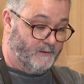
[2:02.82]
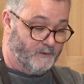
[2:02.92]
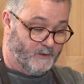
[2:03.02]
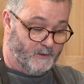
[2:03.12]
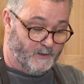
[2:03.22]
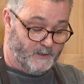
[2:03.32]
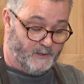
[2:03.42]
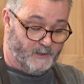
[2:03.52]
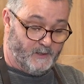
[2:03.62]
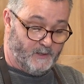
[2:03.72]
took
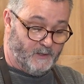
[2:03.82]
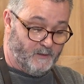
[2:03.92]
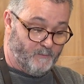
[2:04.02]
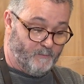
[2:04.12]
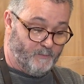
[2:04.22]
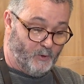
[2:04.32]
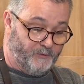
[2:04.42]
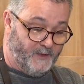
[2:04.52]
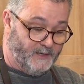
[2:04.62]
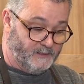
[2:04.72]

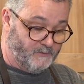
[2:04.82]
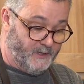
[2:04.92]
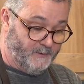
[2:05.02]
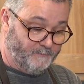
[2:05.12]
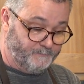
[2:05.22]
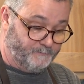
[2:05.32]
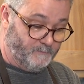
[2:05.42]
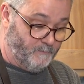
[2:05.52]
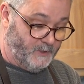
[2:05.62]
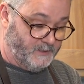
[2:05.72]
both ends, right?
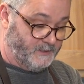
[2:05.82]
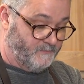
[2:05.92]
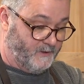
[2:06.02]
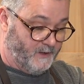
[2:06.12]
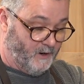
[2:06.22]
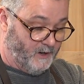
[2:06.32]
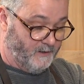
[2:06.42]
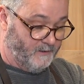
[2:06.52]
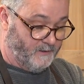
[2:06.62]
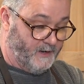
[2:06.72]
Because it's very
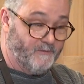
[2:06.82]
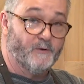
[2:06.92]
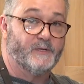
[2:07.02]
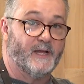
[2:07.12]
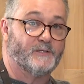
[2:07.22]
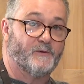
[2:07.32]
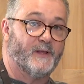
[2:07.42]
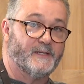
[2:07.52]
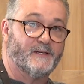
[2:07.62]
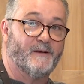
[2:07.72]
hard to have a utensil
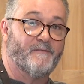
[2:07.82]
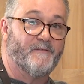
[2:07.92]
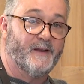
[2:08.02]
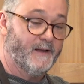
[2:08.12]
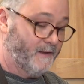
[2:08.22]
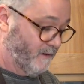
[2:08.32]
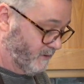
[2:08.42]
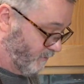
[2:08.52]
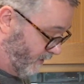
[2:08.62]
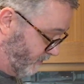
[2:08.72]
that's gonna fit in there.
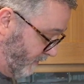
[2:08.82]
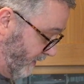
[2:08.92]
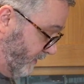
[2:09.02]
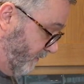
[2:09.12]
So watch what I do